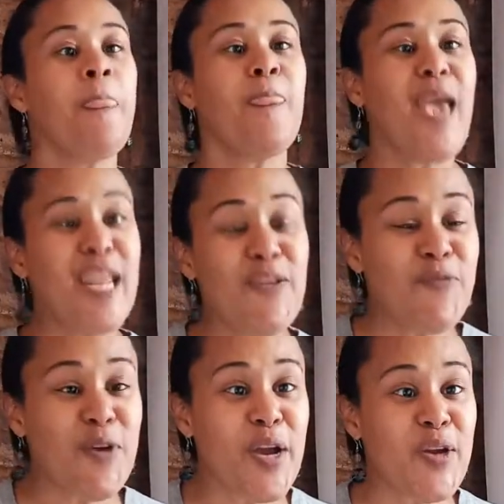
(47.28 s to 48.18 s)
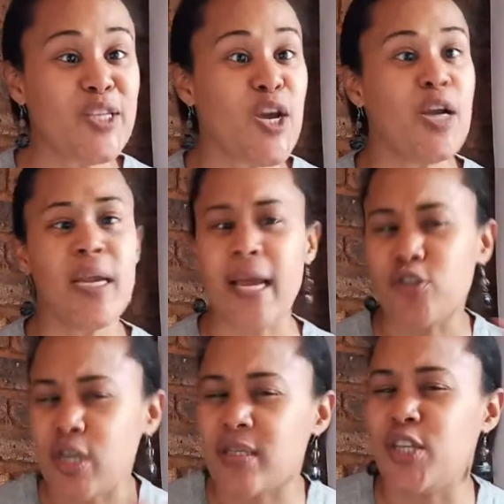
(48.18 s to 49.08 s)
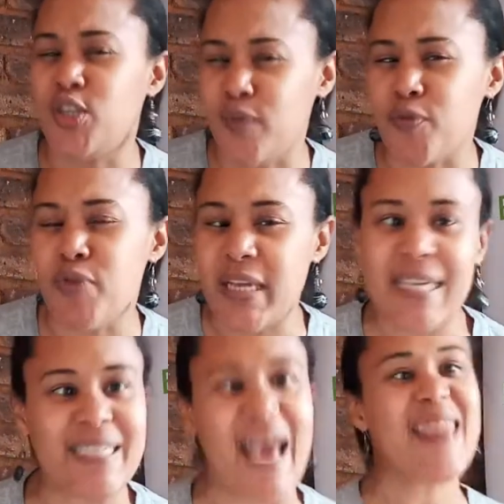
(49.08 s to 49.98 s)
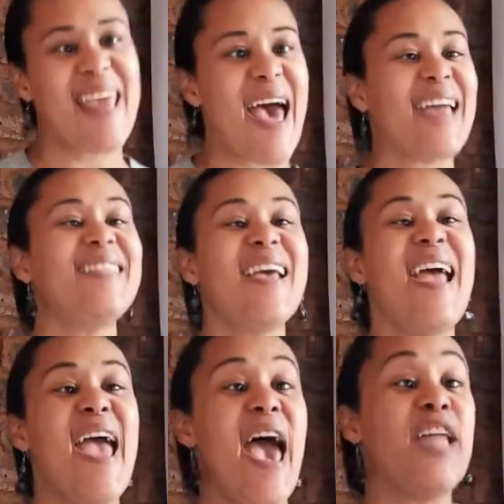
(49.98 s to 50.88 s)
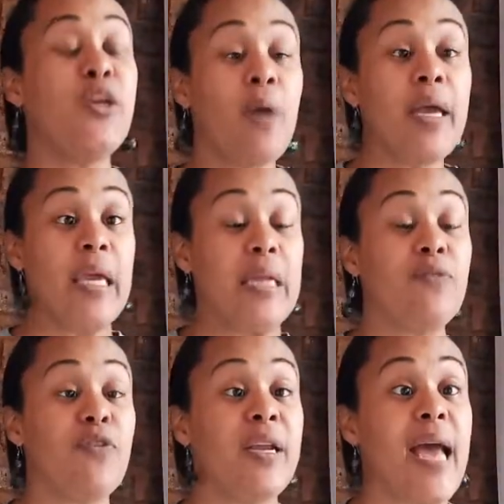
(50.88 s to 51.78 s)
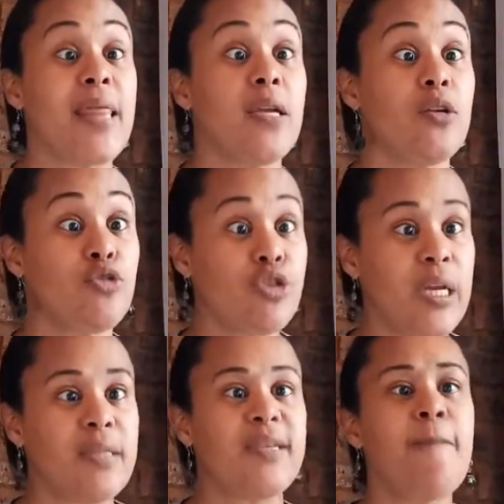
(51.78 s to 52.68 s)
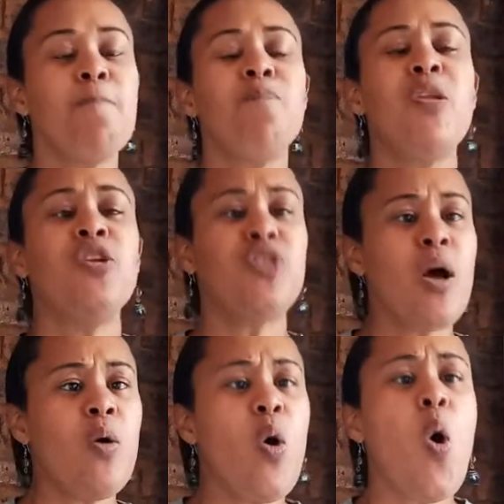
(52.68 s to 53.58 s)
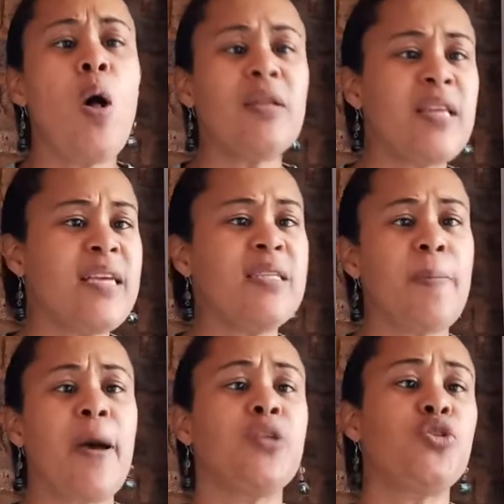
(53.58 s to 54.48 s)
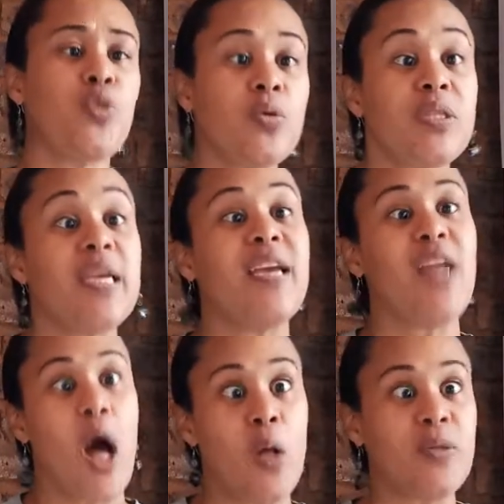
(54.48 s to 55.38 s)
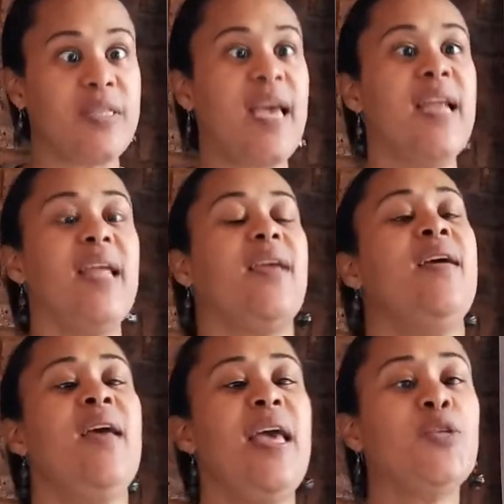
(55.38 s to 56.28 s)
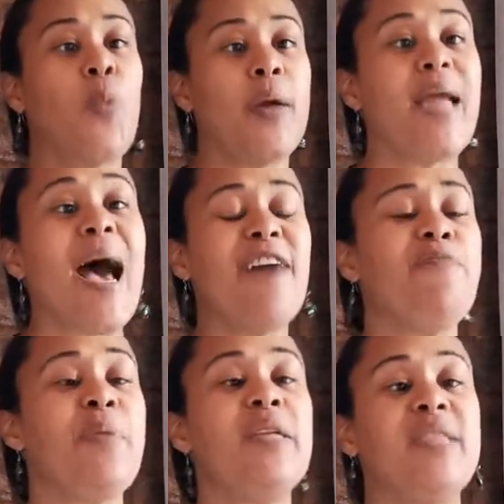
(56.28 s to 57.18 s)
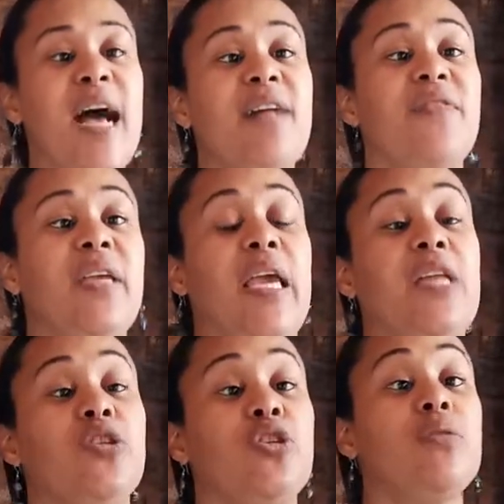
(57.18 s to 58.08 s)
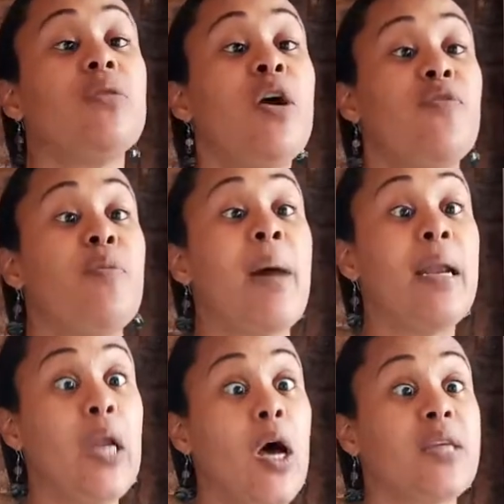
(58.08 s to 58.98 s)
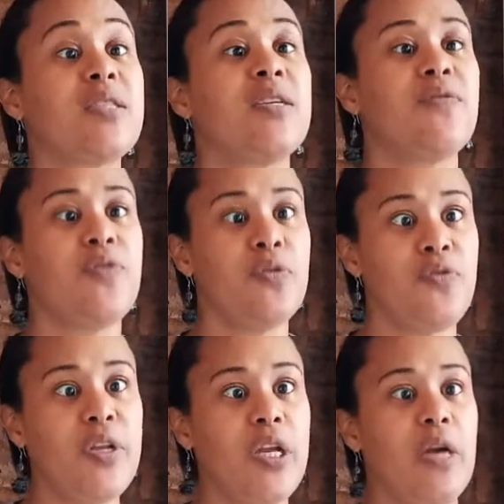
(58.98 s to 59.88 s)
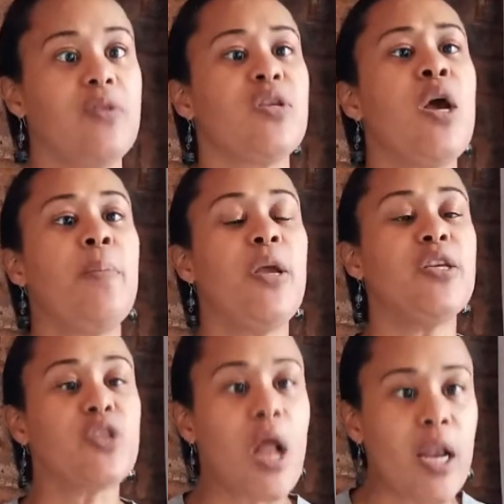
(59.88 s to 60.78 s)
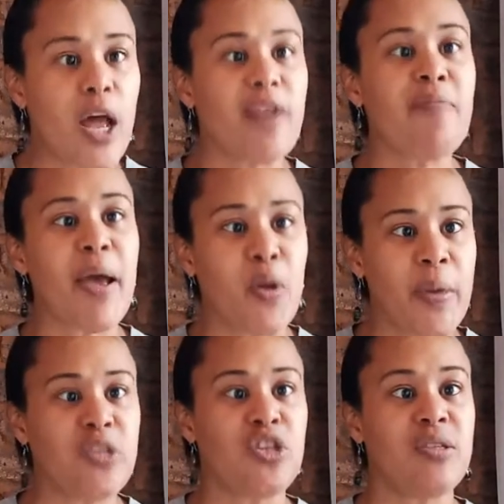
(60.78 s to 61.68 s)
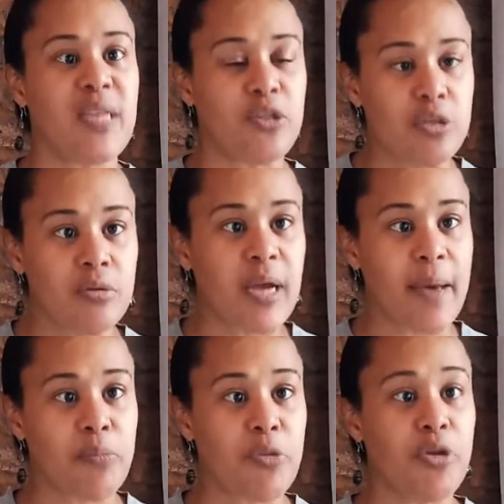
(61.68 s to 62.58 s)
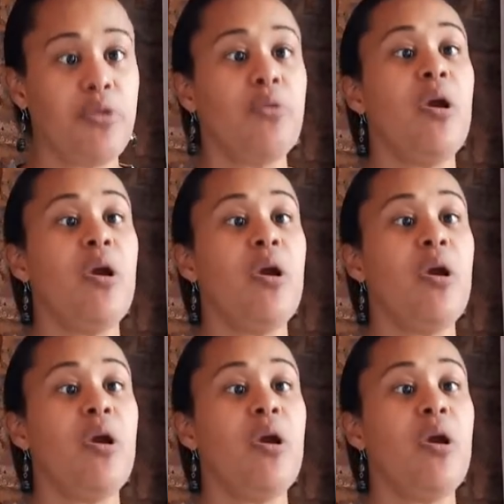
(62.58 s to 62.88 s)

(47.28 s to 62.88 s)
And if you are returning, I trust that you've already done that and you are in for another treat. So all things about sourcing and wholesaling is what I've been delving into for my last few videos, because a lot of my questions that do come through